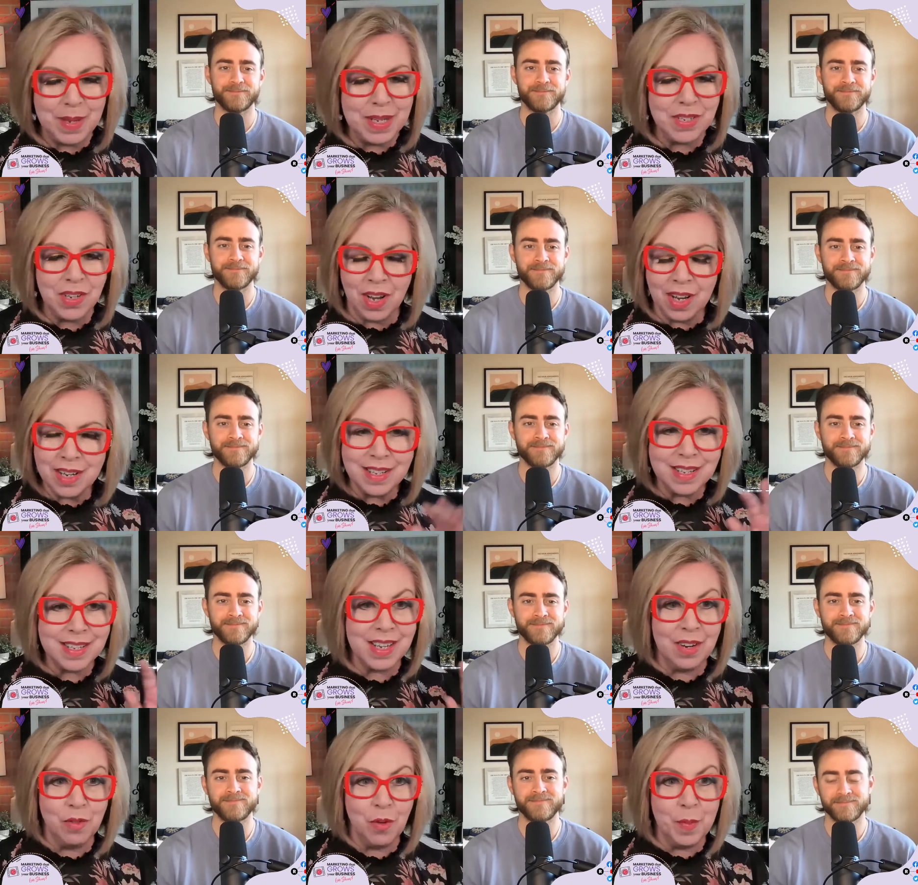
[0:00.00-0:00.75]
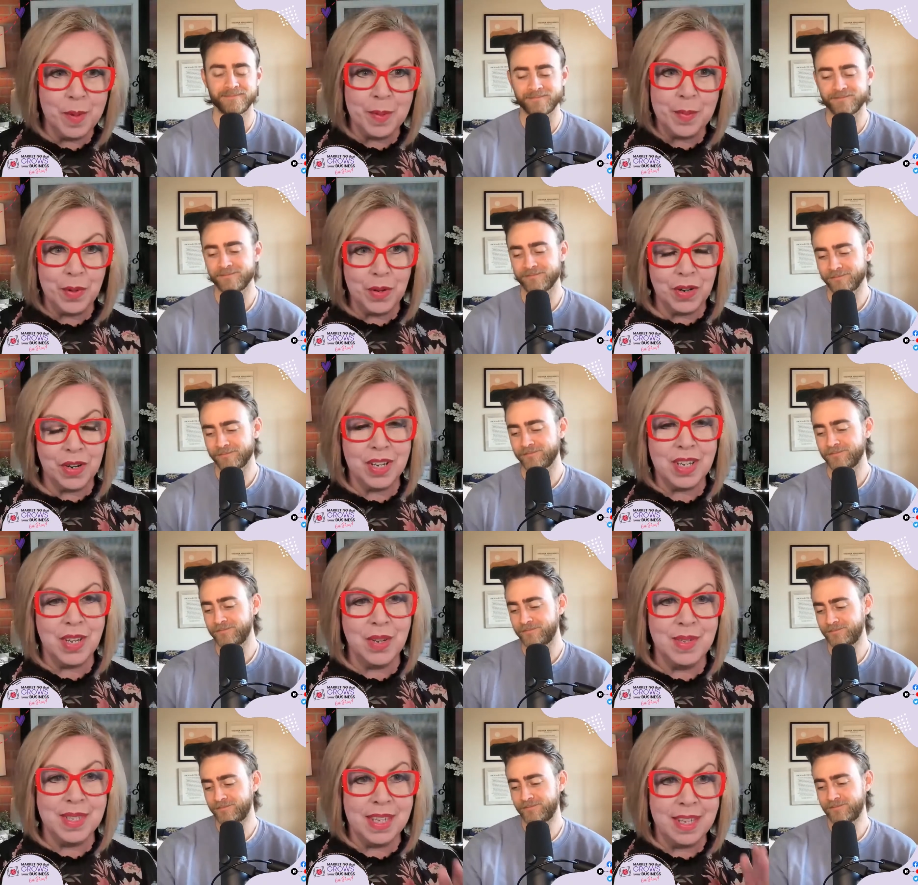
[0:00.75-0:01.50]
Speaker 1: I've been talking to several people who are
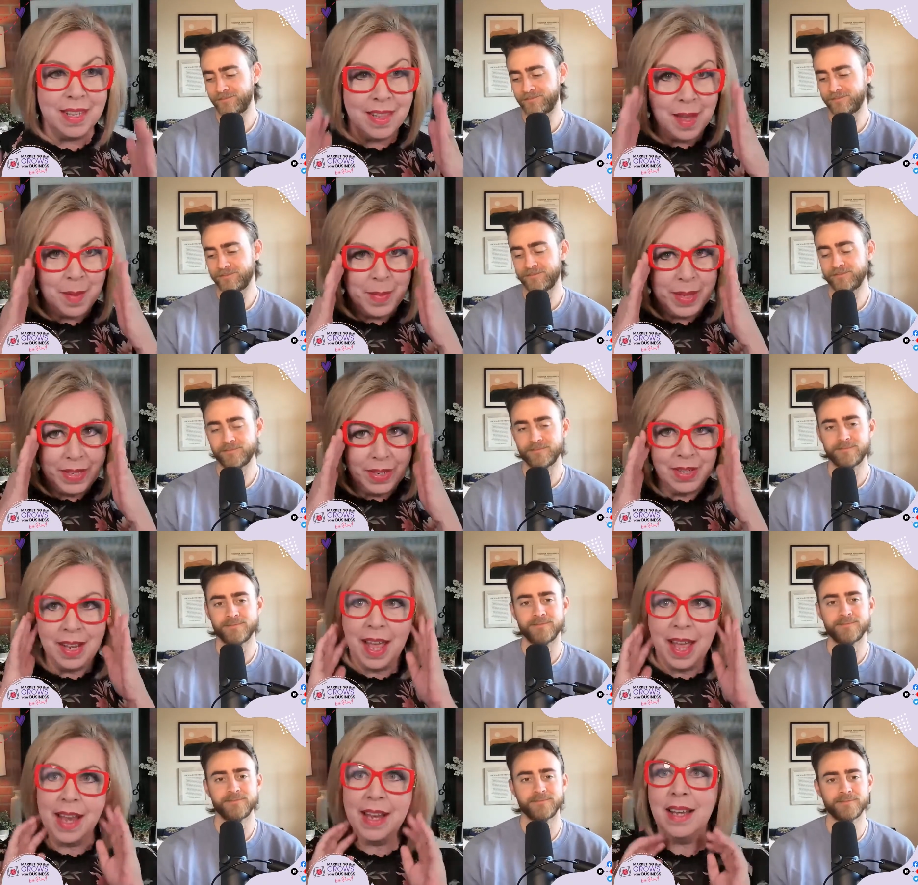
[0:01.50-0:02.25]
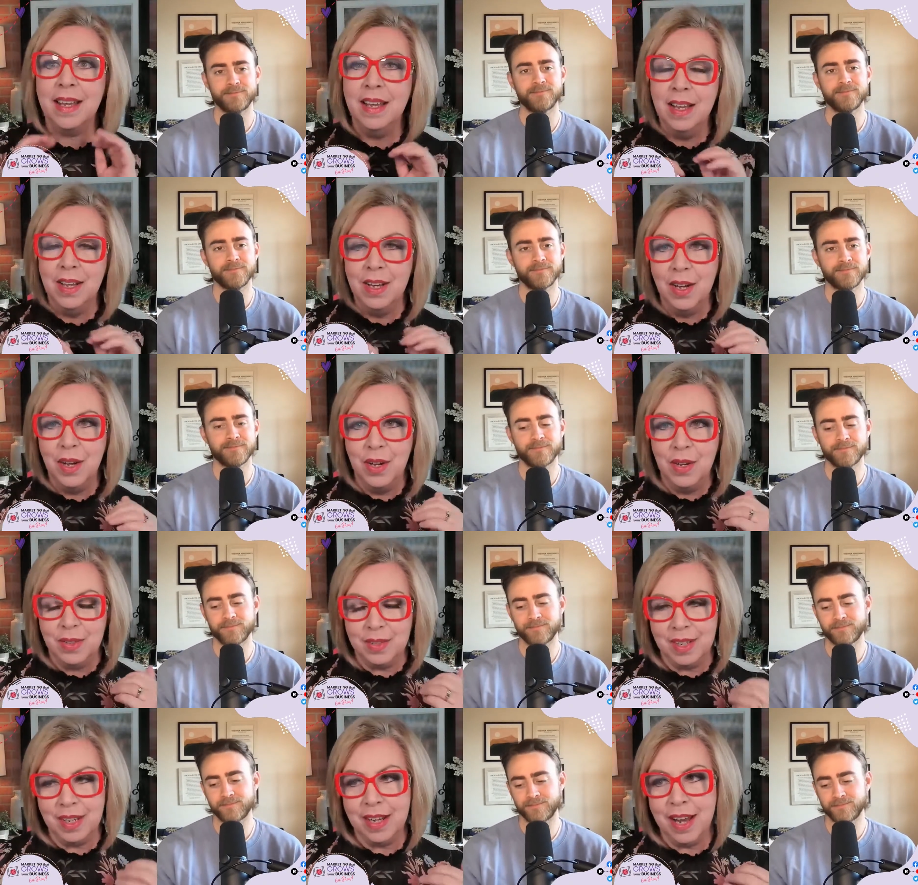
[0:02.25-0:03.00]
using them and they're like,
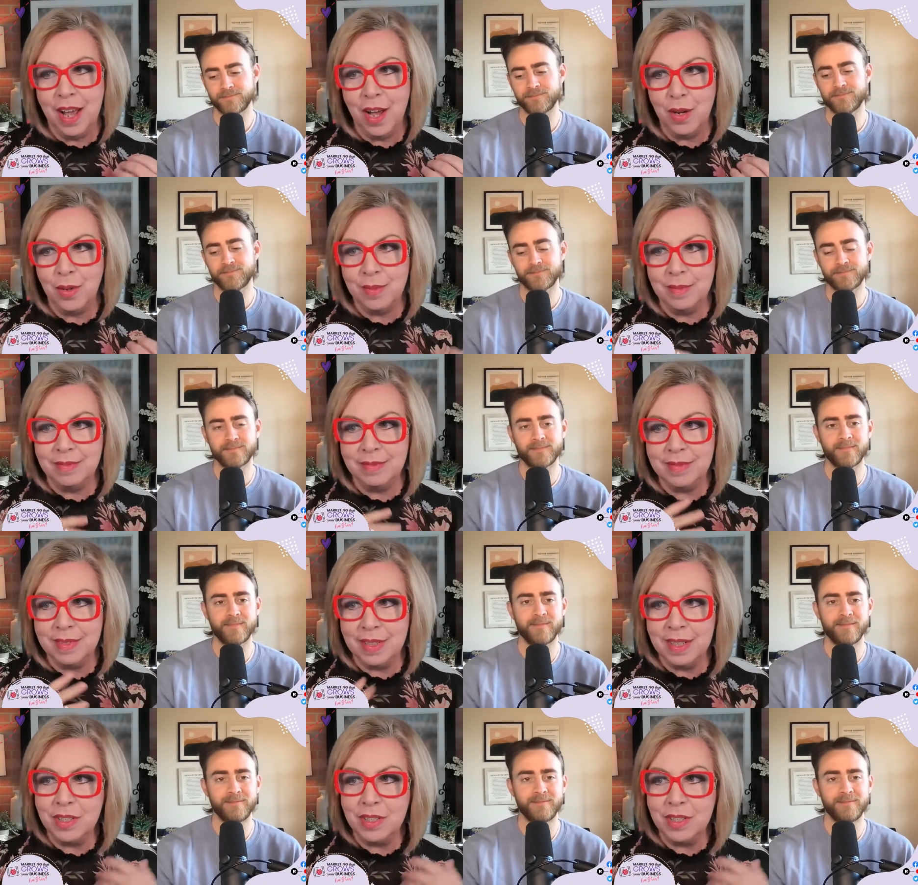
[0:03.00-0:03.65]
you know,